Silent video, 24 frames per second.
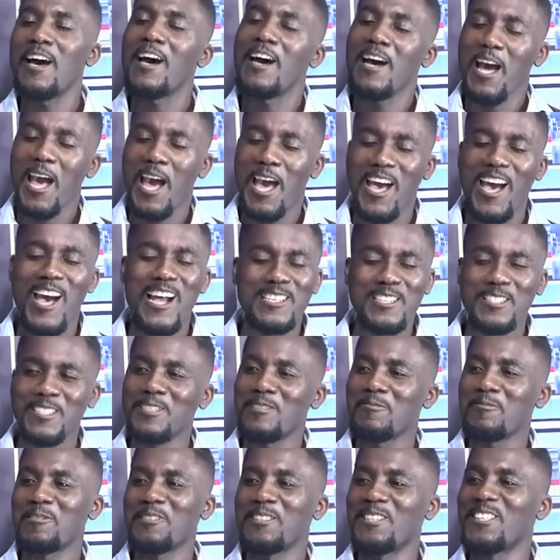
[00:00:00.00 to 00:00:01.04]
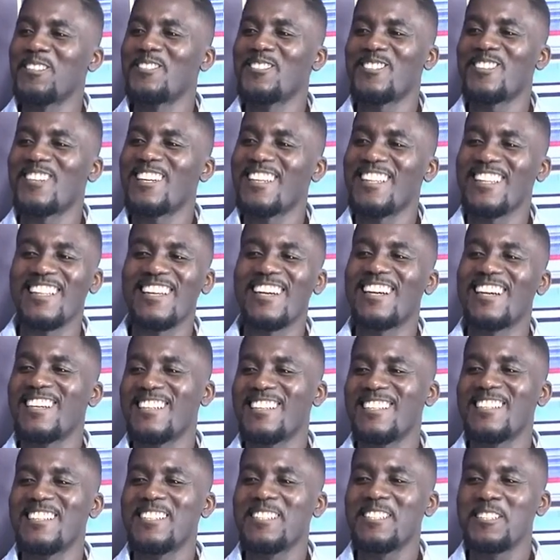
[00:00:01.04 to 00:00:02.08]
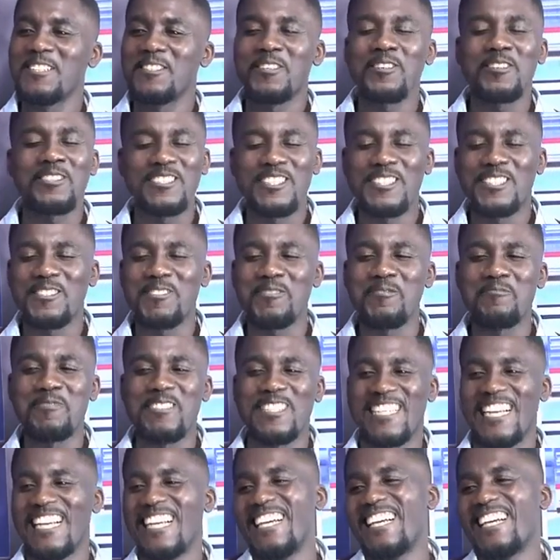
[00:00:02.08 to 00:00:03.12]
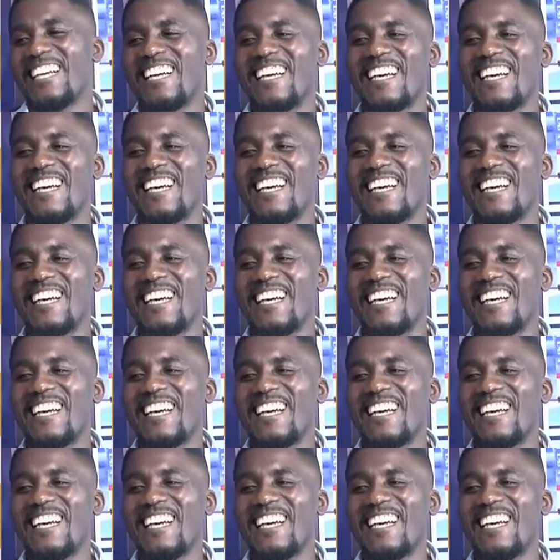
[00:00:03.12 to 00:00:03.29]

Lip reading: I just want to leave it right there. Don't dig too much.